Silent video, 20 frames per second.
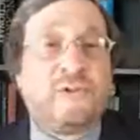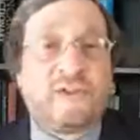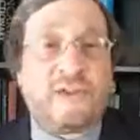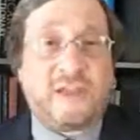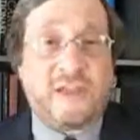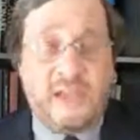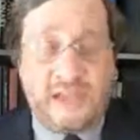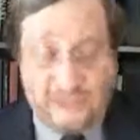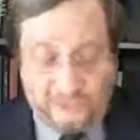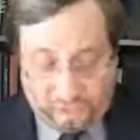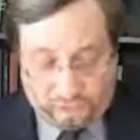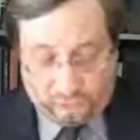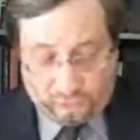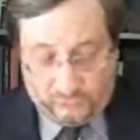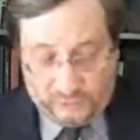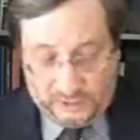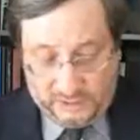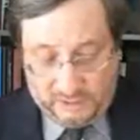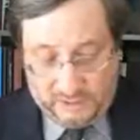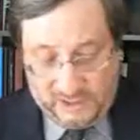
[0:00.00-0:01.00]
music
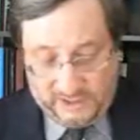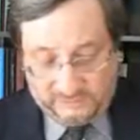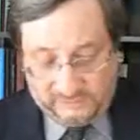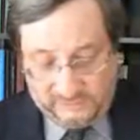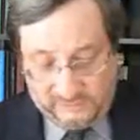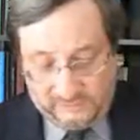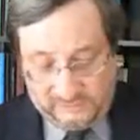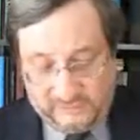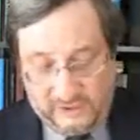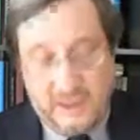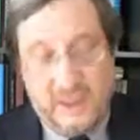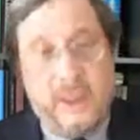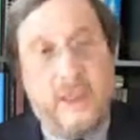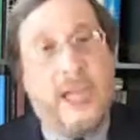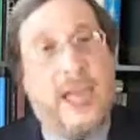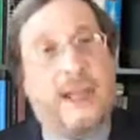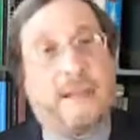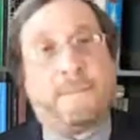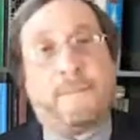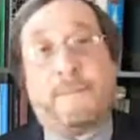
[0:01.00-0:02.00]
history electives,
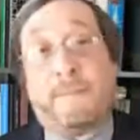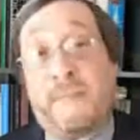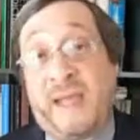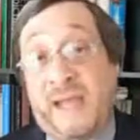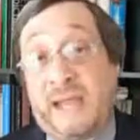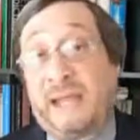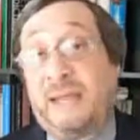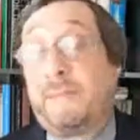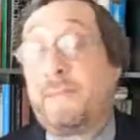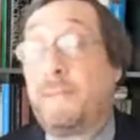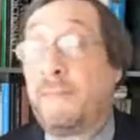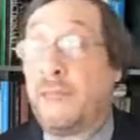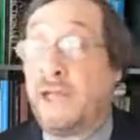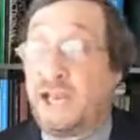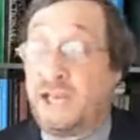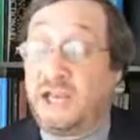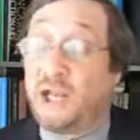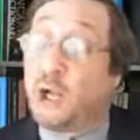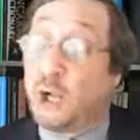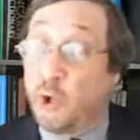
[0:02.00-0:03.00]
and many,
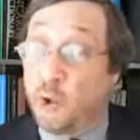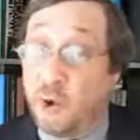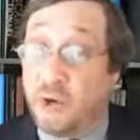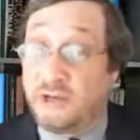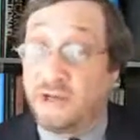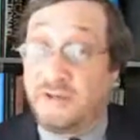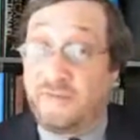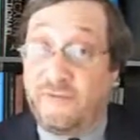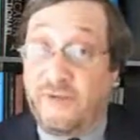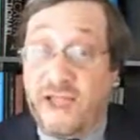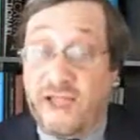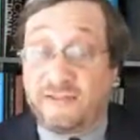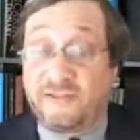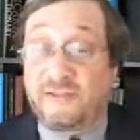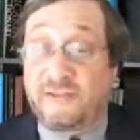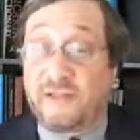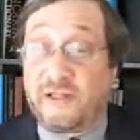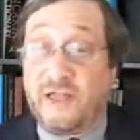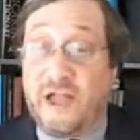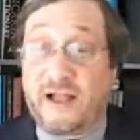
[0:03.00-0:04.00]
many current
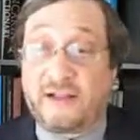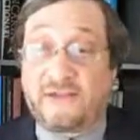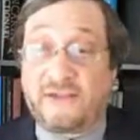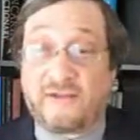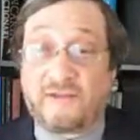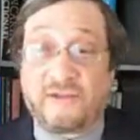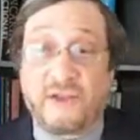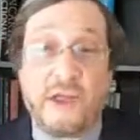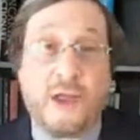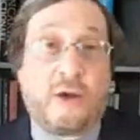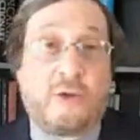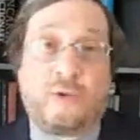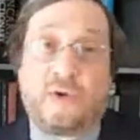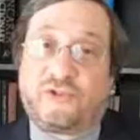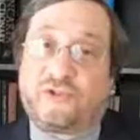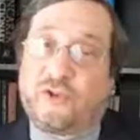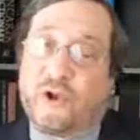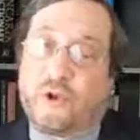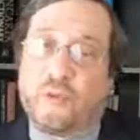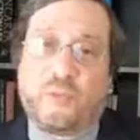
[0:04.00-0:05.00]
events electives,
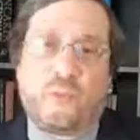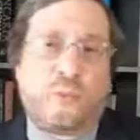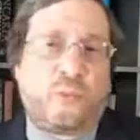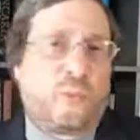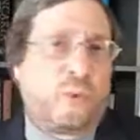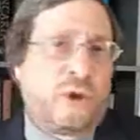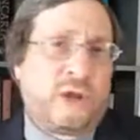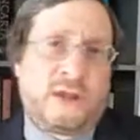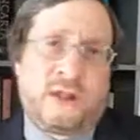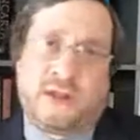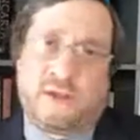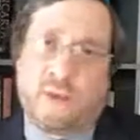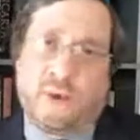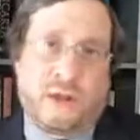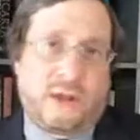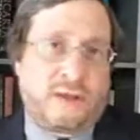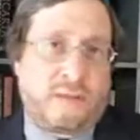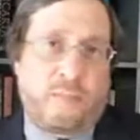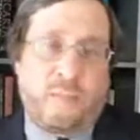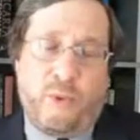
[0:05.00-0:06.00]
which are really,
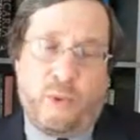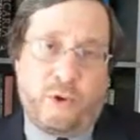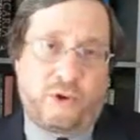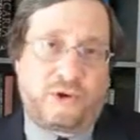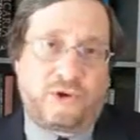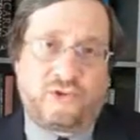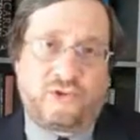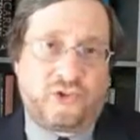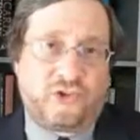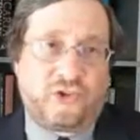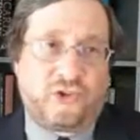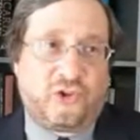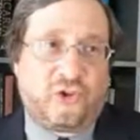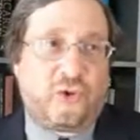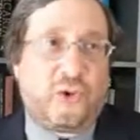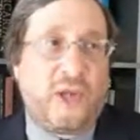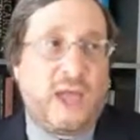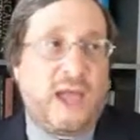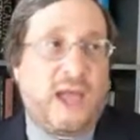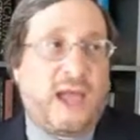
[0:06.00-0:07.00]
really important to
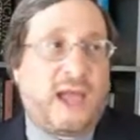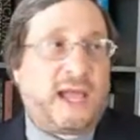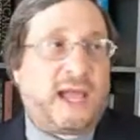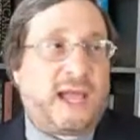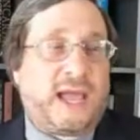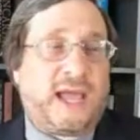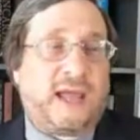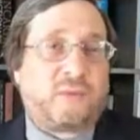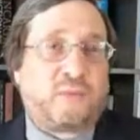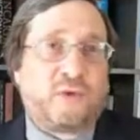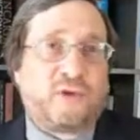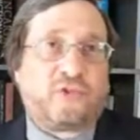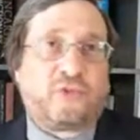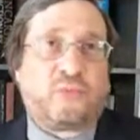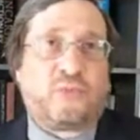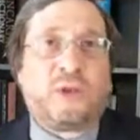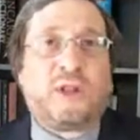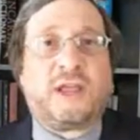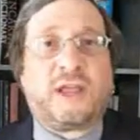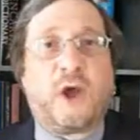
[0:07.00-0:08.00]
do and
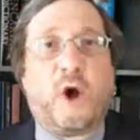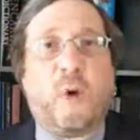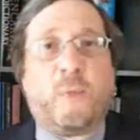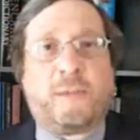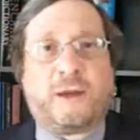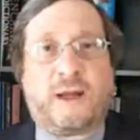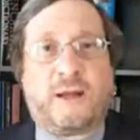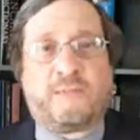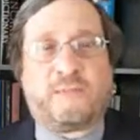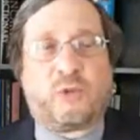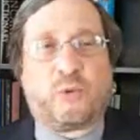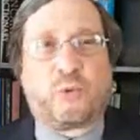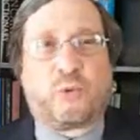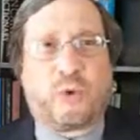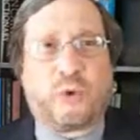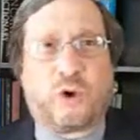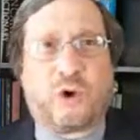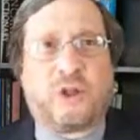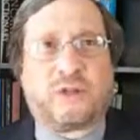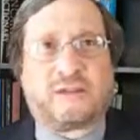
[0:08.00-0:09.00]
which really open up the
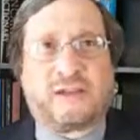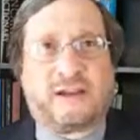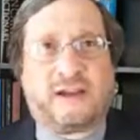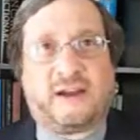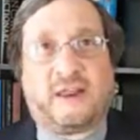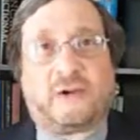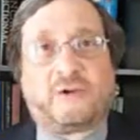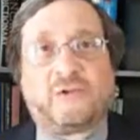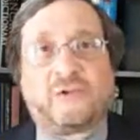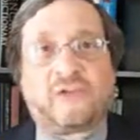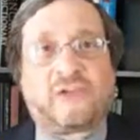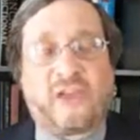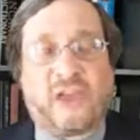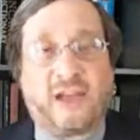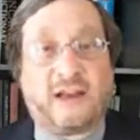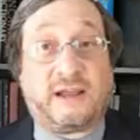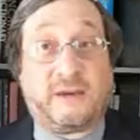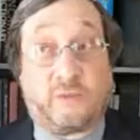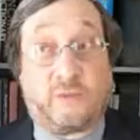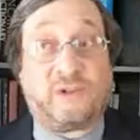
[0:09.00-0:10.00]
world and an
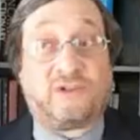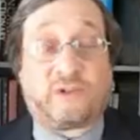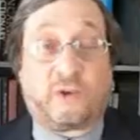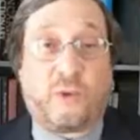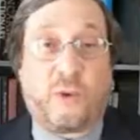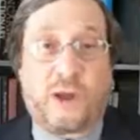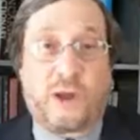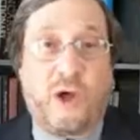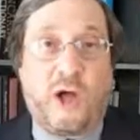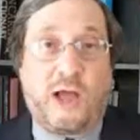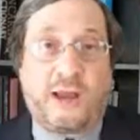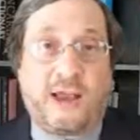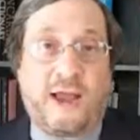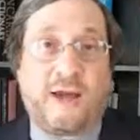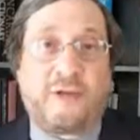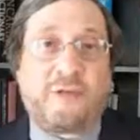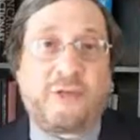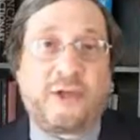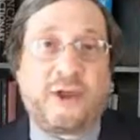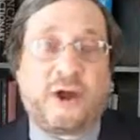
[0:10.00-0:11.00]
understanding of what's going on
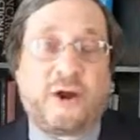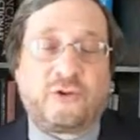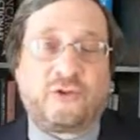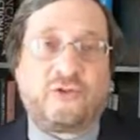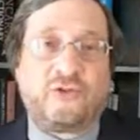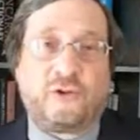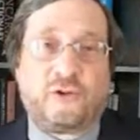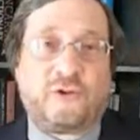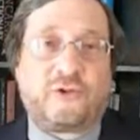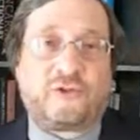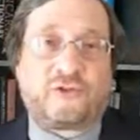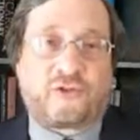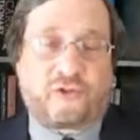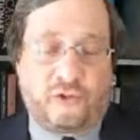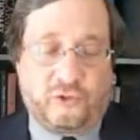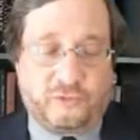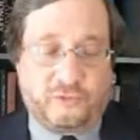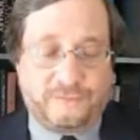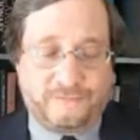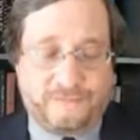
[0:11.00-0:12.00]
out there to your
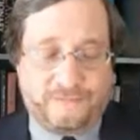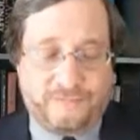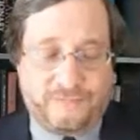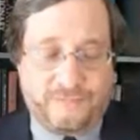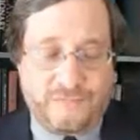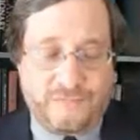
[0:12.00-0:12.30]
student.